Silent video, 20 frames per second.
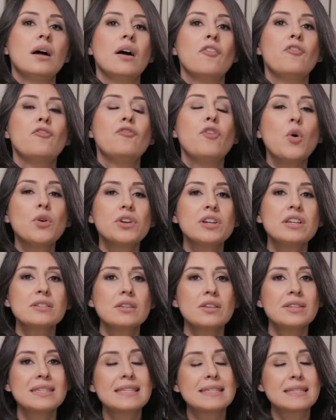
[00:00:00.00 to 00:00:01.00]
focus
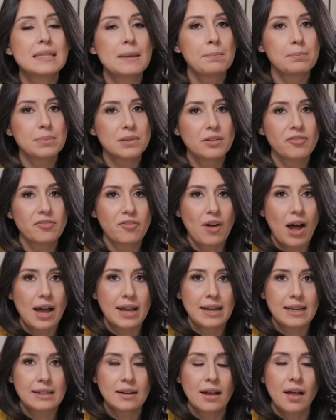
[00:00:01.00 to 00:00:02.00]
on
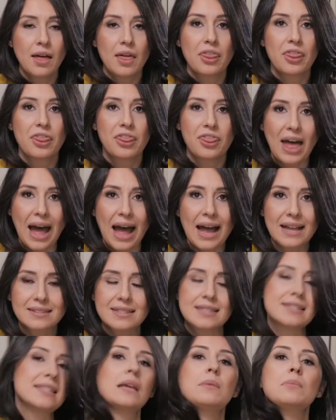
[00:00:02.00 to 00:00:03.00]
simplifying that
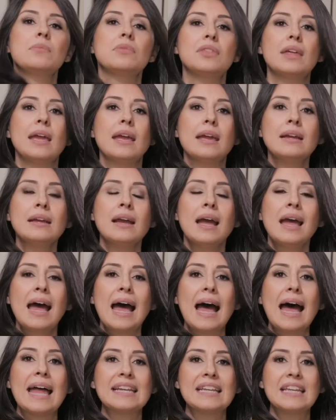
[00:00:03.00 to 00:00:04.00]
same thing
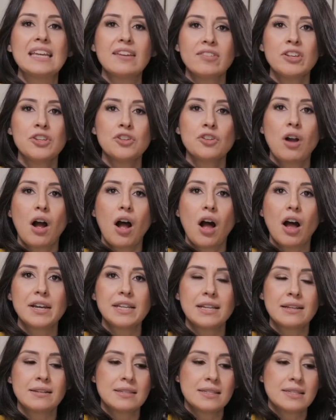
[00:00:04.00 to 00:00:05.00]
and giving your
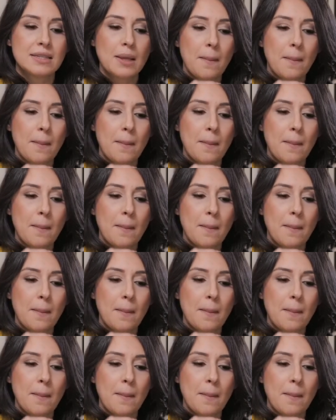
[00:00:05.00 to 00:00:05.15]
audience